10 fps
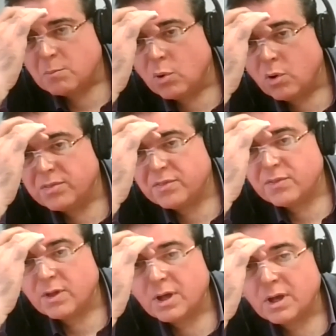both
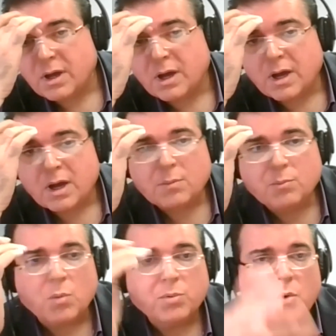
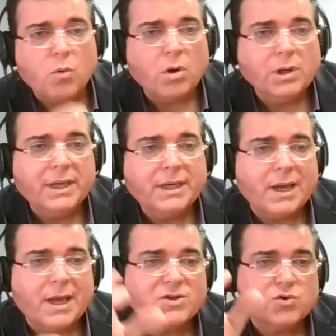Bob Kowalik
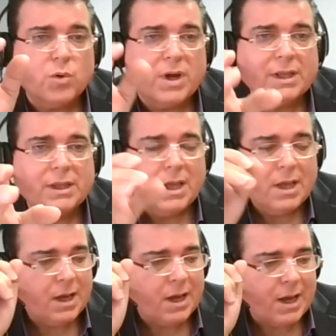as well
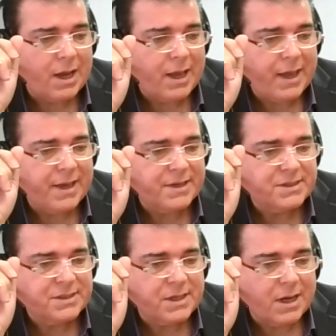
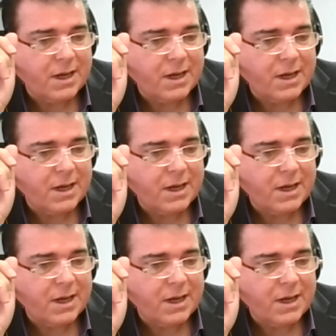as